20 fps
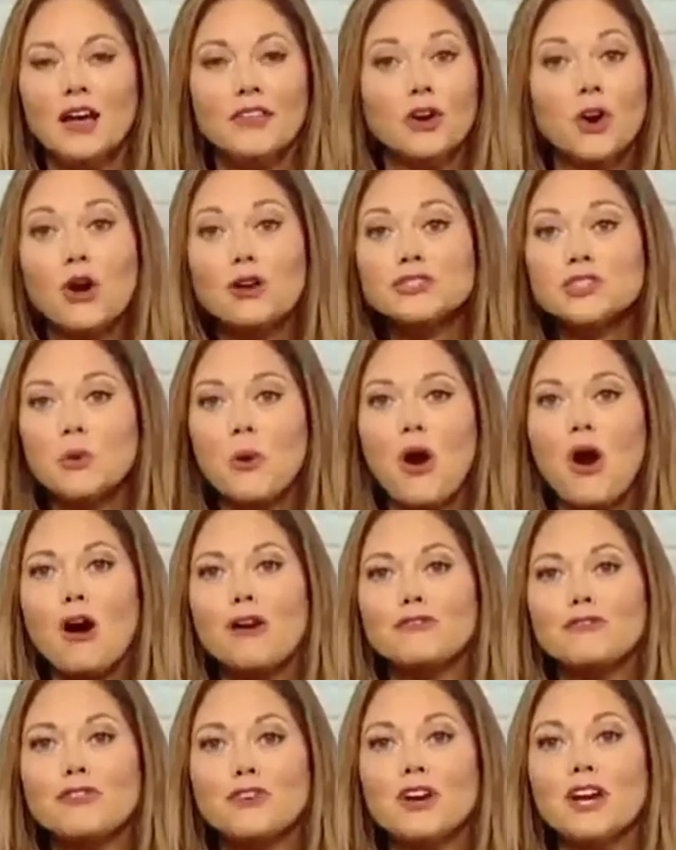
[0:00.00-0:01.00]
They're also
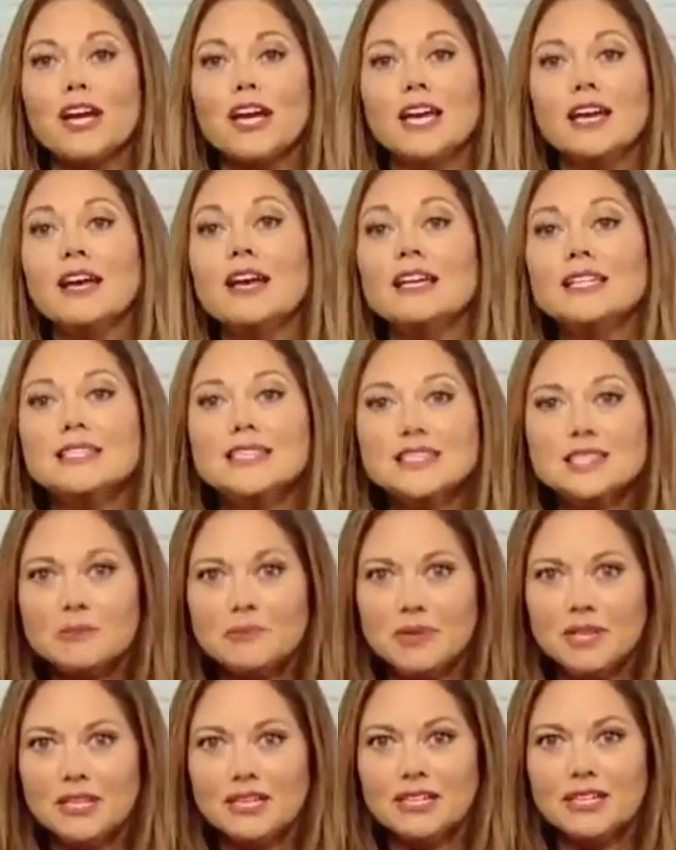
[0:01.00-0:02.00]
offering
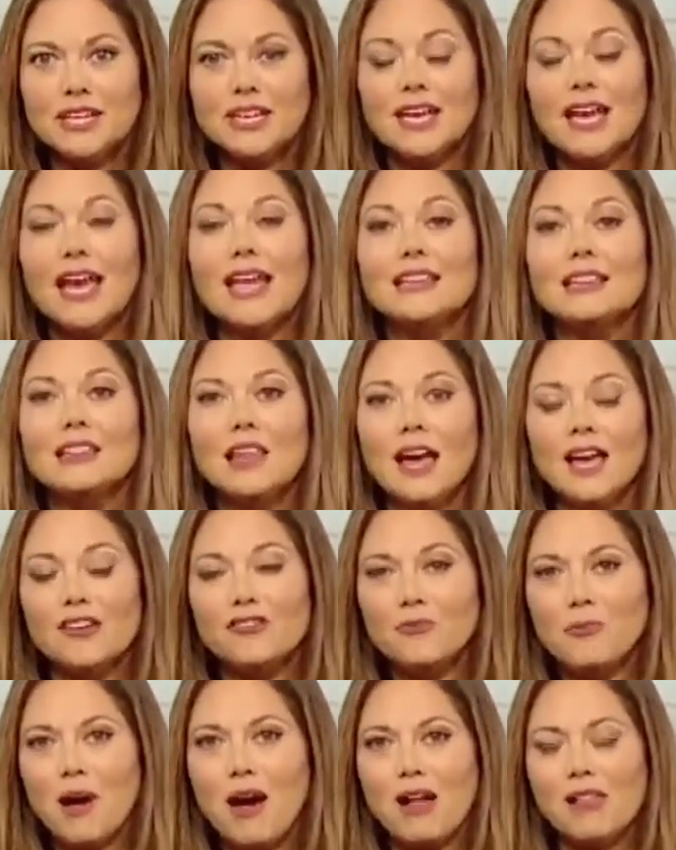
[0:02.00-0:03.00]
disability and
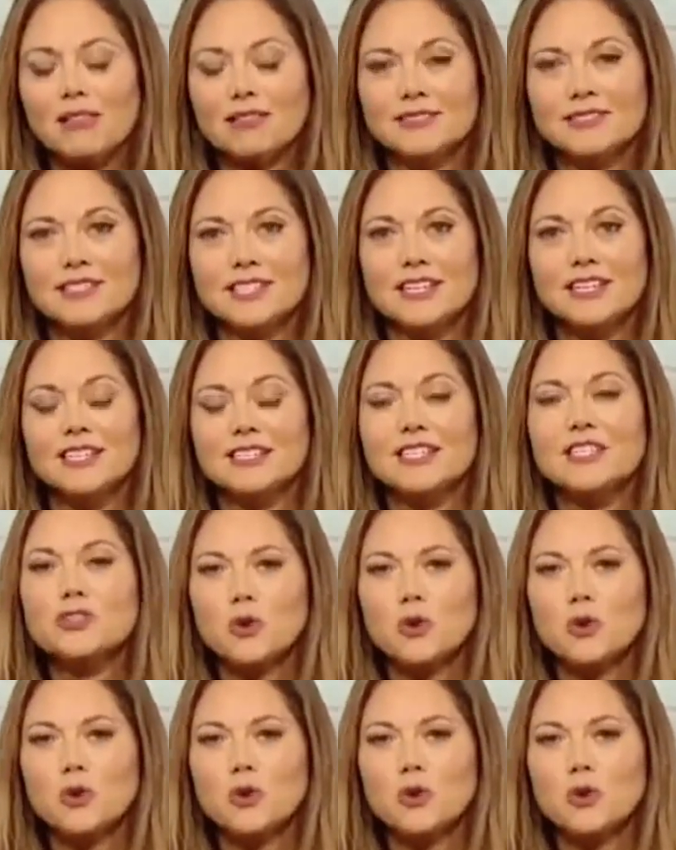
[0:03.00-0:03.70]
life policies.